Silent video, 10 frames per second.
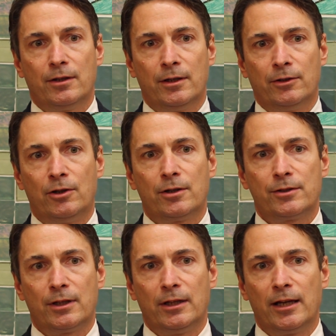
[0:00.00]
a
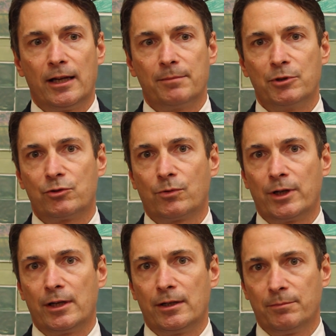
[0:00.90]
long delay
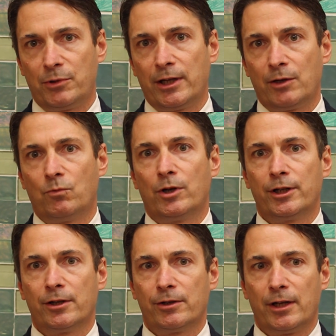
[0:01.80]
between implanting one
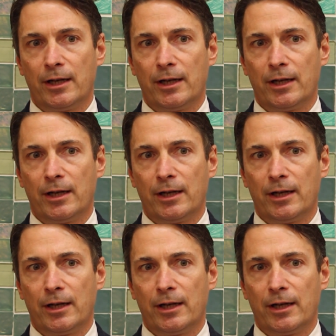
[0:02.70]
ear and